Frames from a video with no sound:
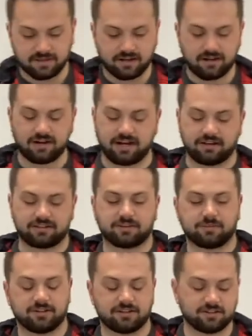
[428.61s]
Alright, so
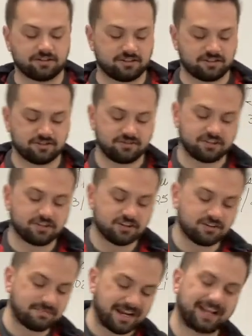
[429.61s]
what you're going to do is you're going
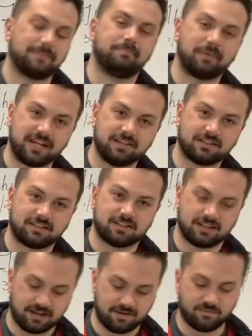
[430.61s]
to make a base
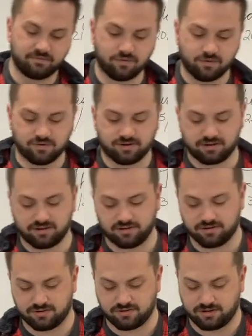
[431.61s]
for
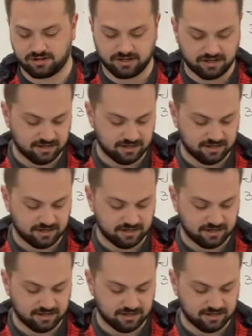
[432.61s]
your